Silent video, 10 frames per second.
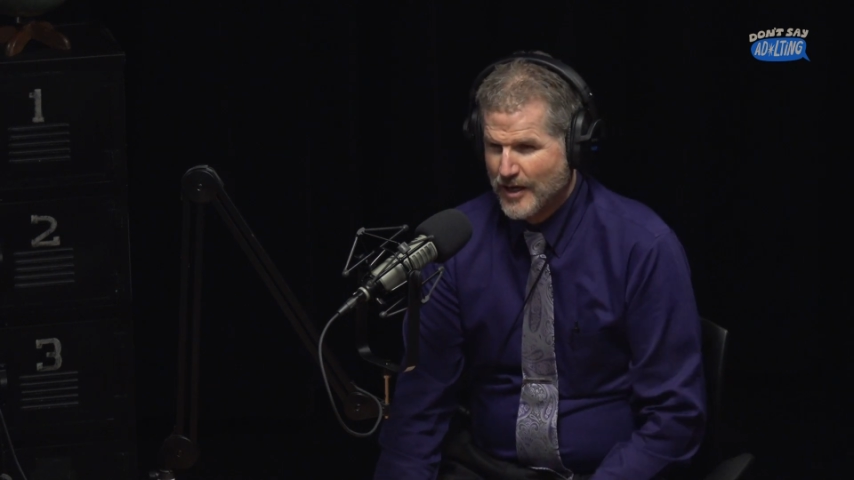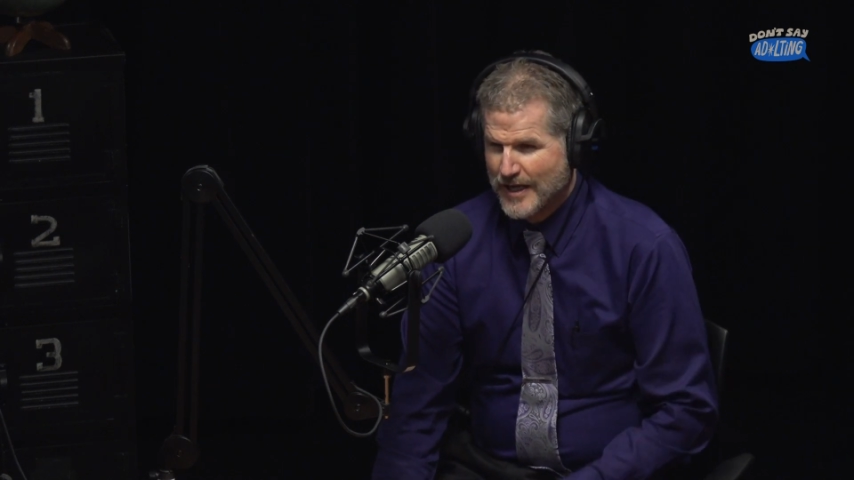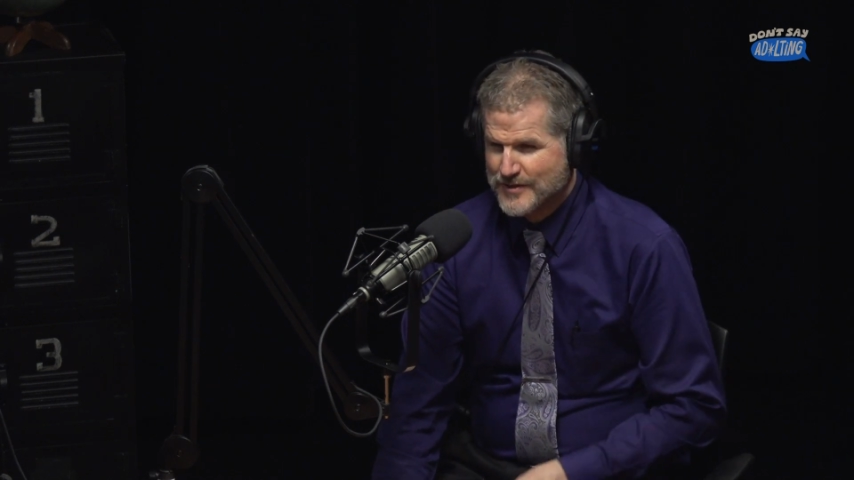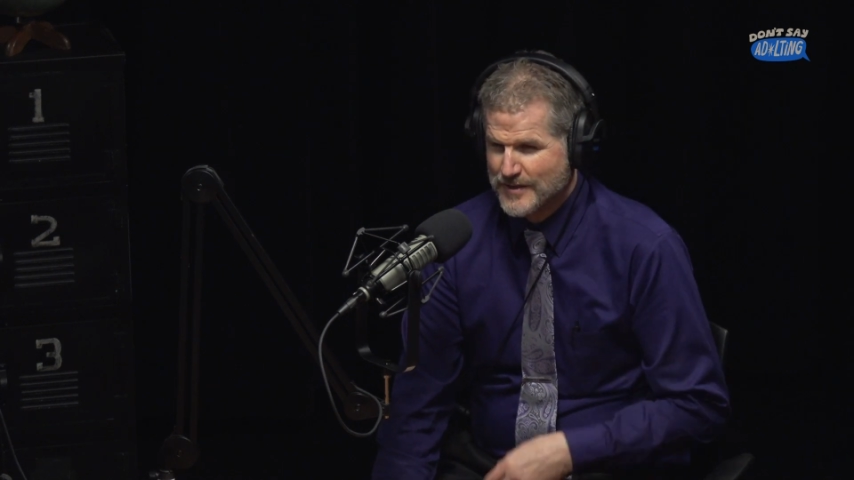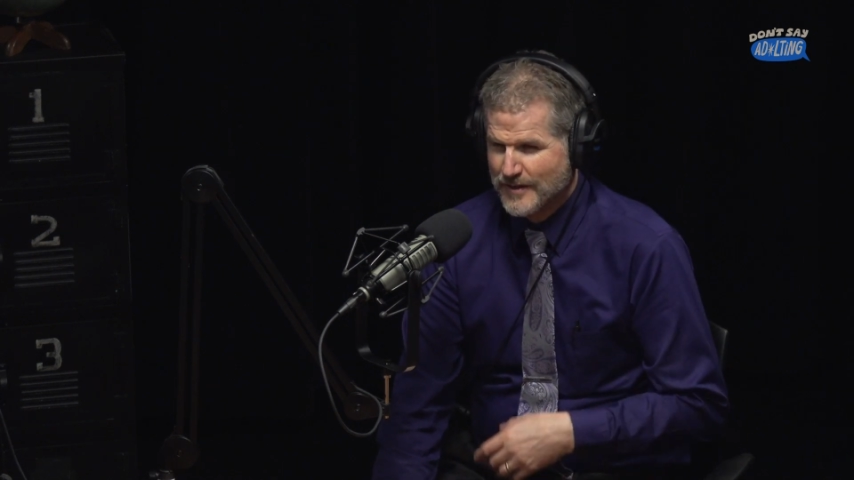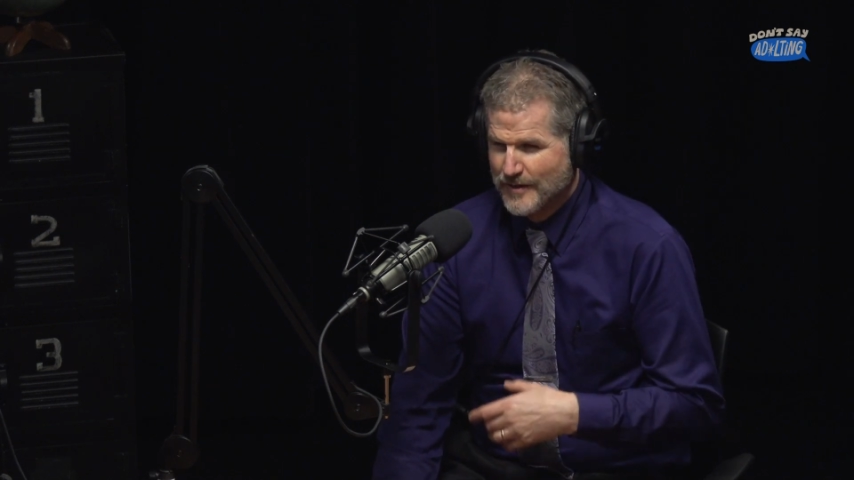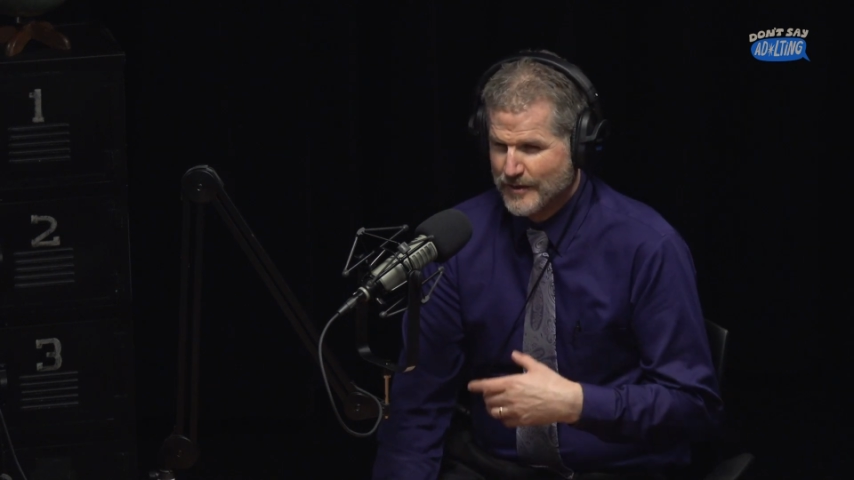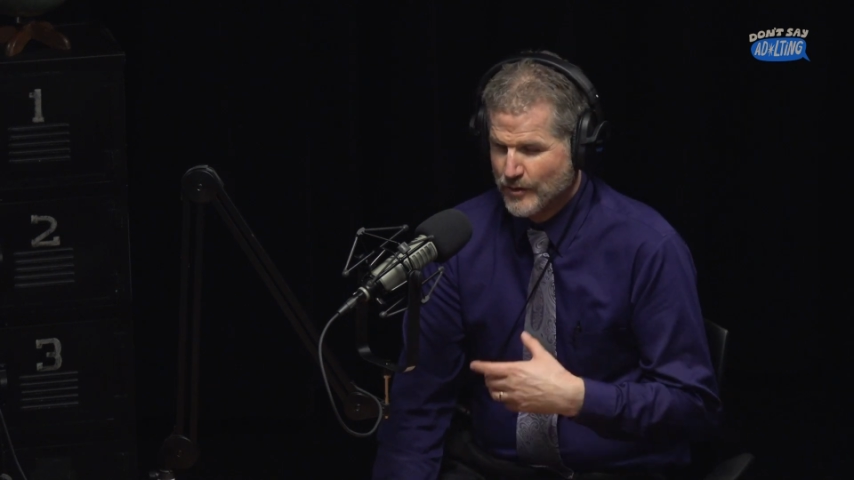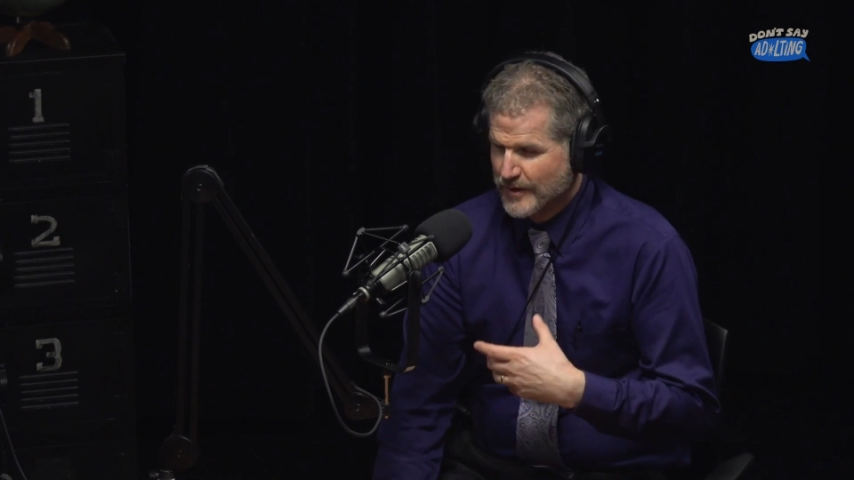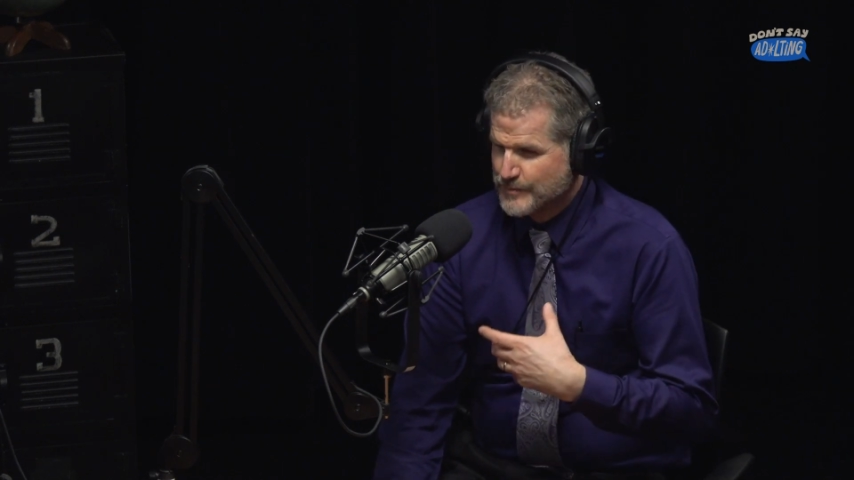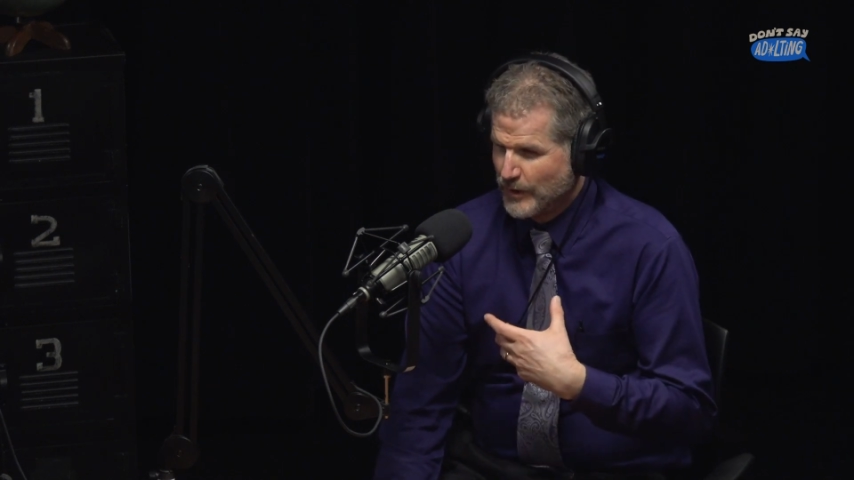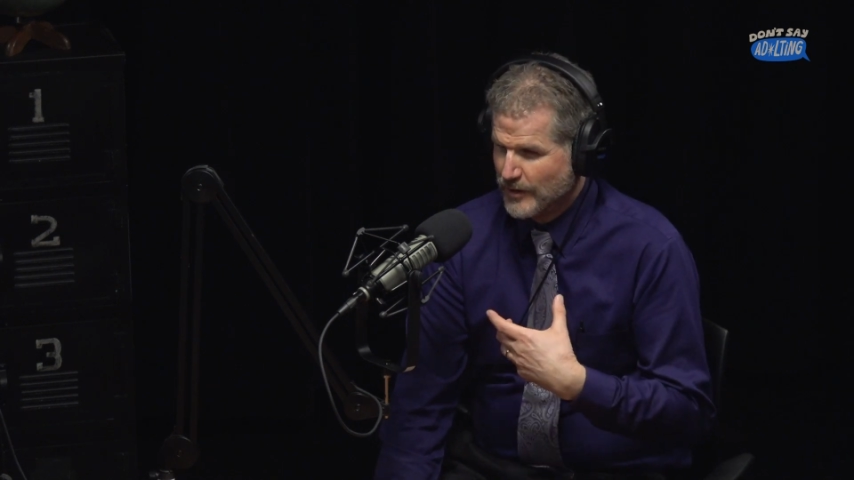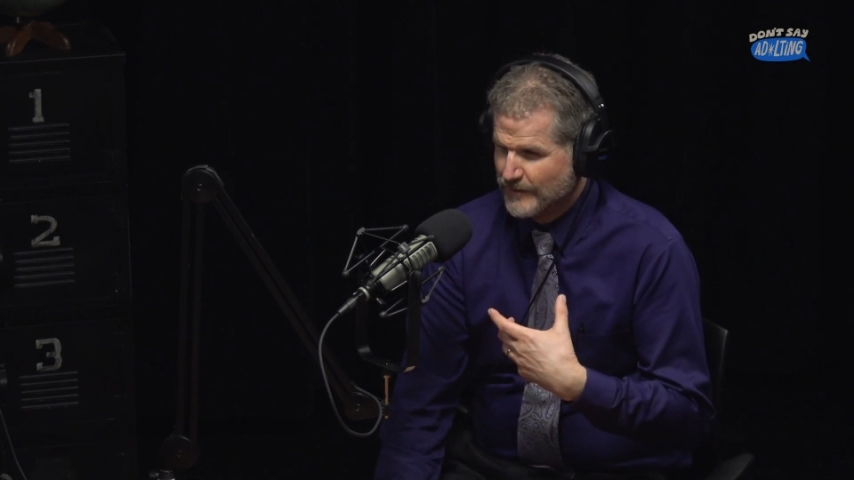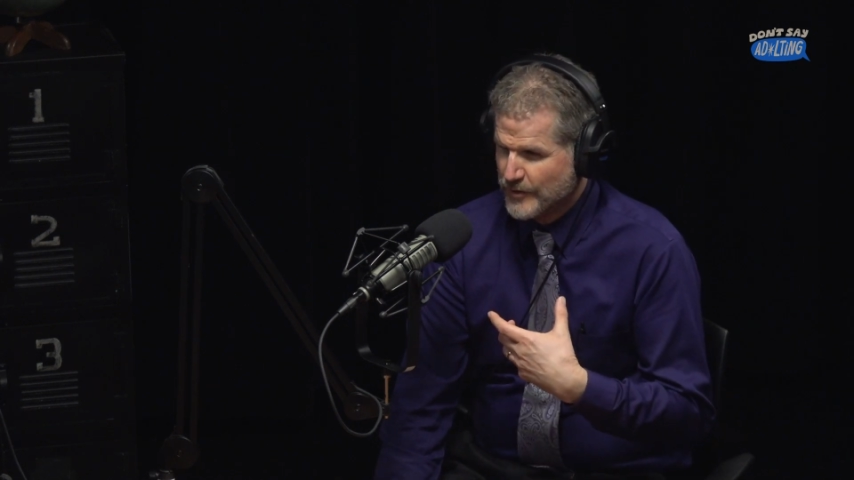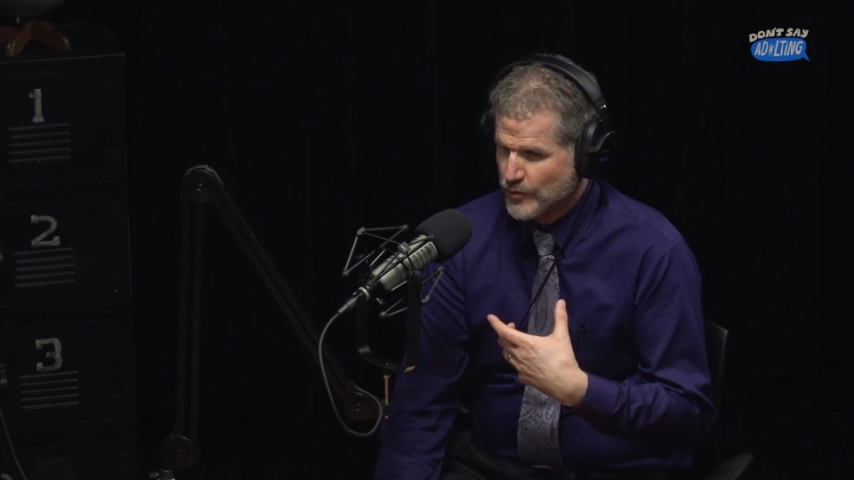as
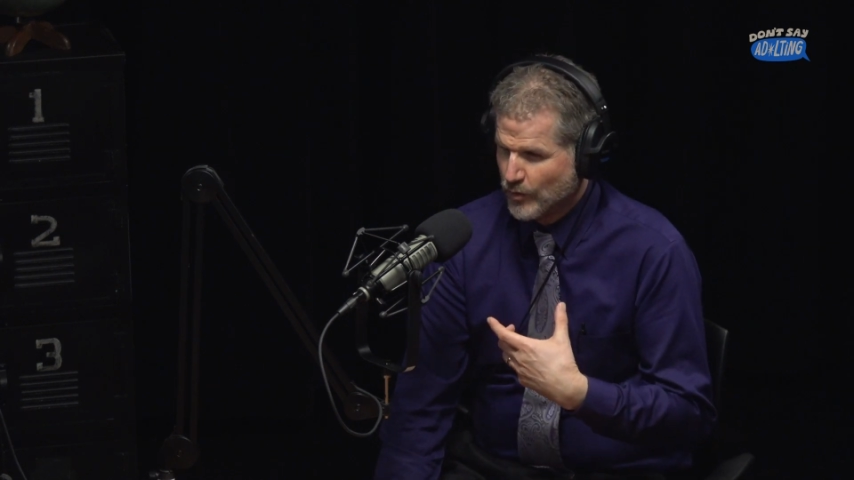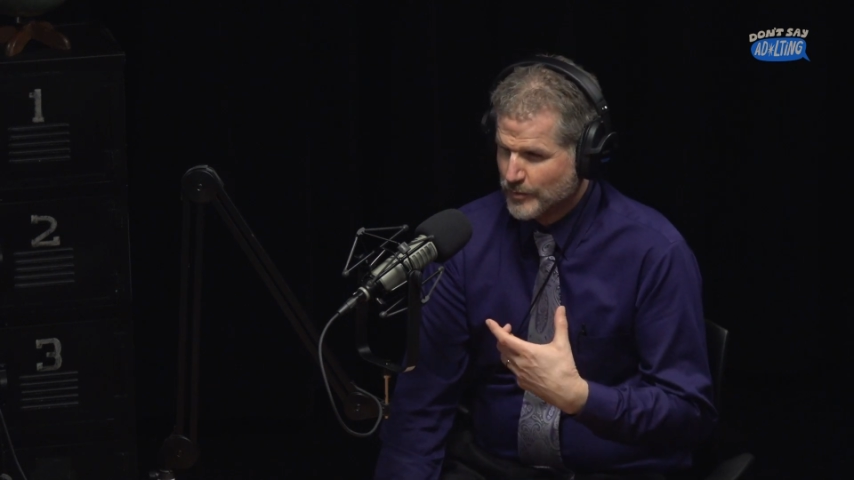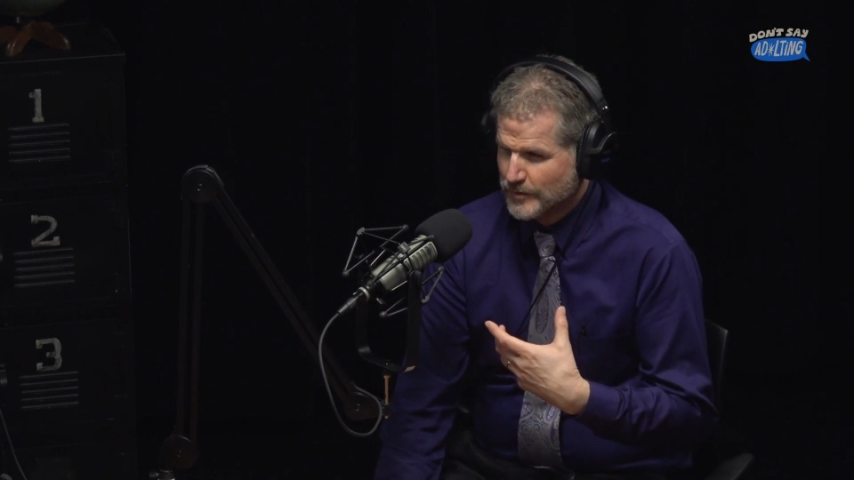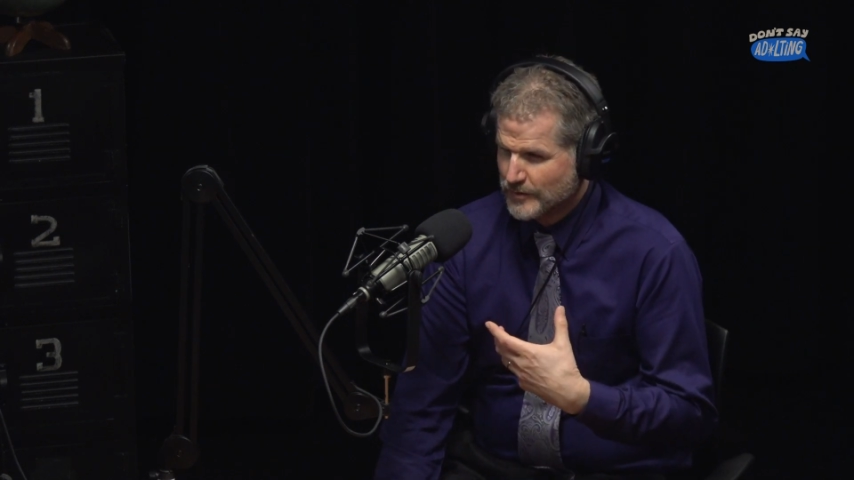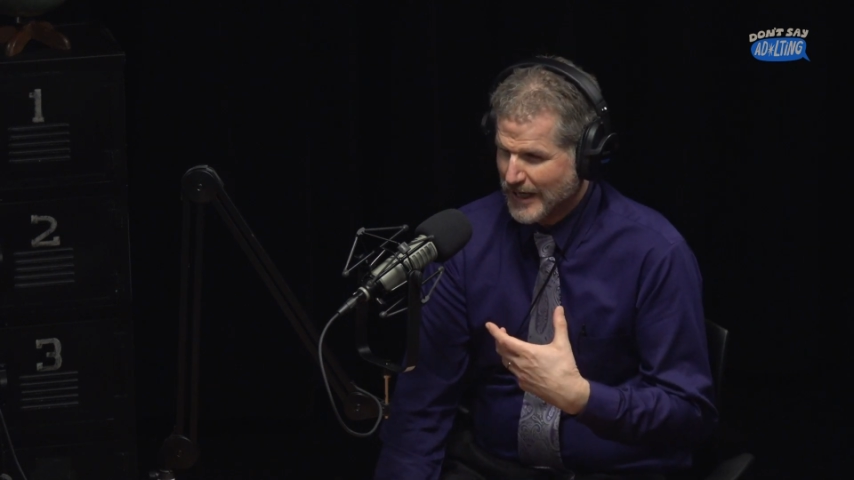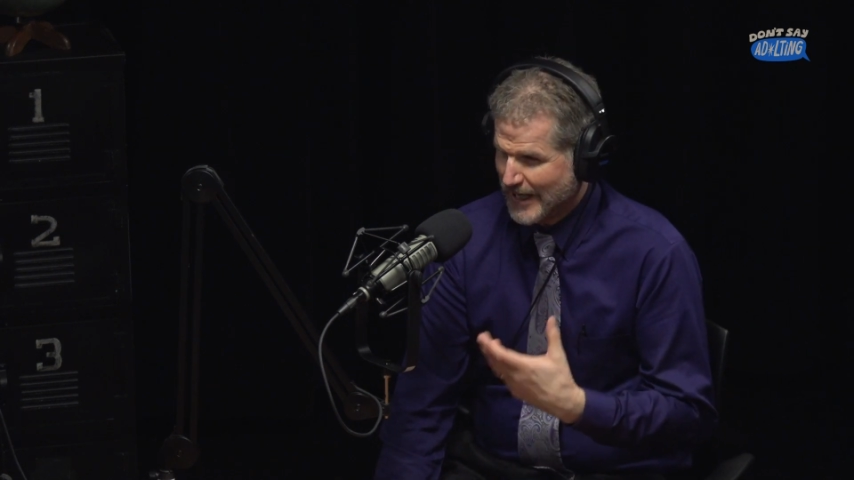part of a normal